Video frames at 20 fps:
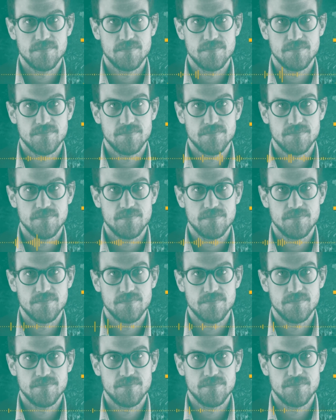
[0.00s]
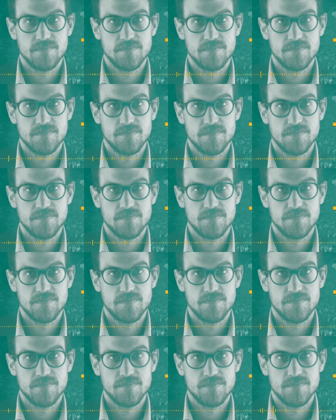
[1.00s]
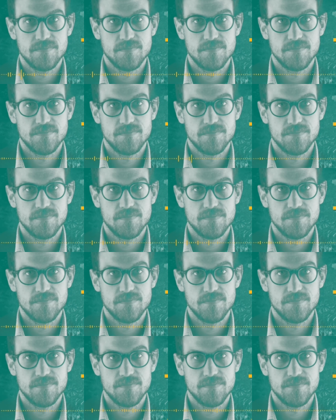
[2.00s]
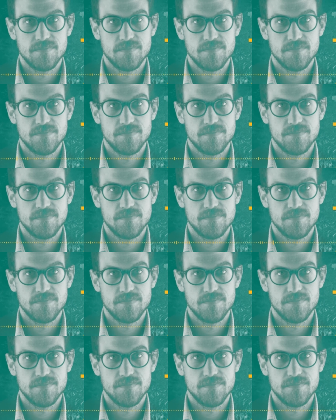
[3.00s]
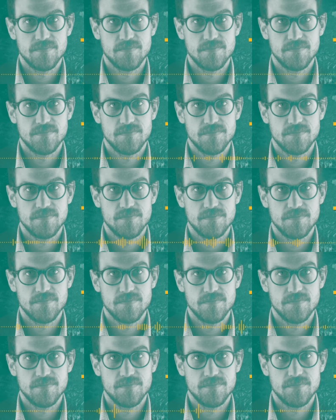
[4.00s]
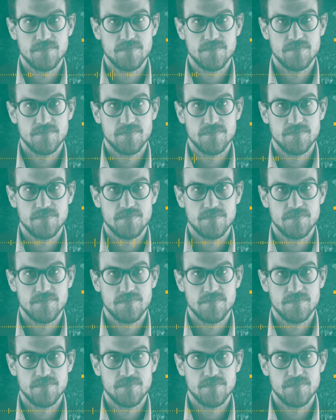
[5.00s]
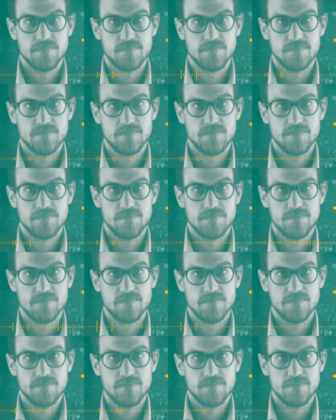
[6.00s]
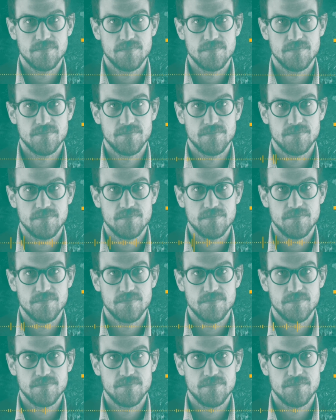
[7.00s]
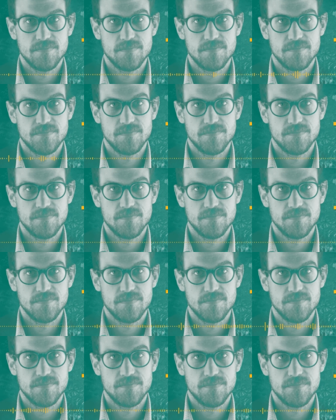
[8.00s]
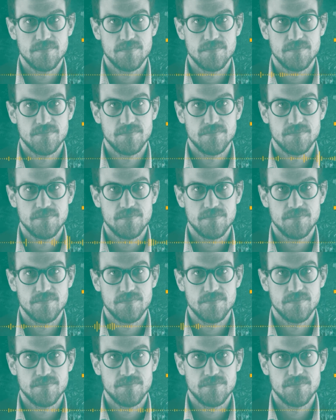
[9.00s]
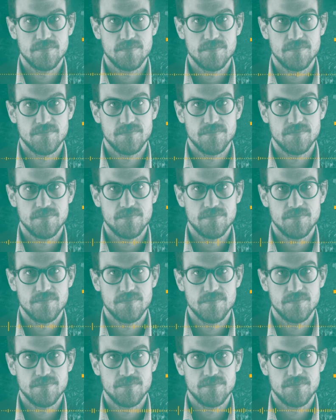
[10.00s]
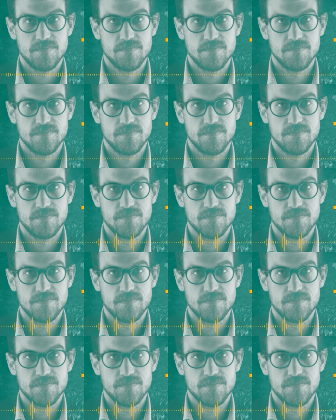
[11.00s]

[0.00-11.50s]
The other big news recently is the Juba peace deal, of course, as you mentioned. What exactly did Sudan agree to with these armed groups, many of which, of course, haven't actually fought inside Sudan in a long while?